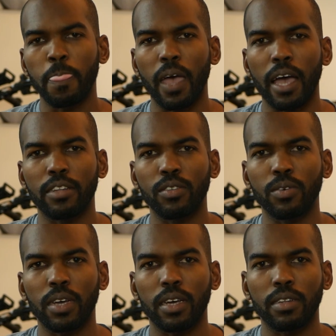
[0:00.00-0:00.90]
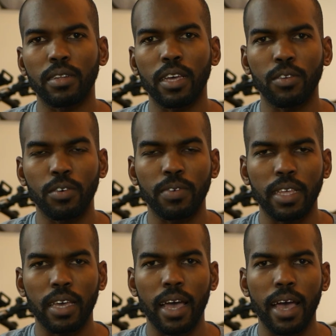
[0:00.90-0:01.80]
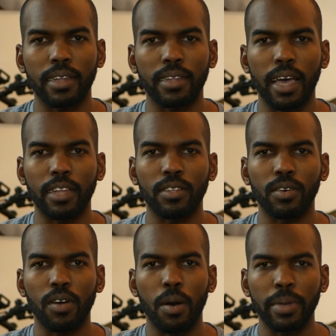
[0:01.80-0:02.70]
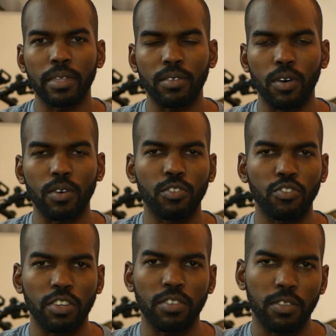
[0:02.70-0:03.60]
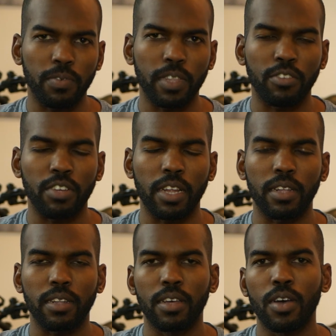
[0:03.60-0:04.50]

and you can head over there and add your comments or suggestions for the channel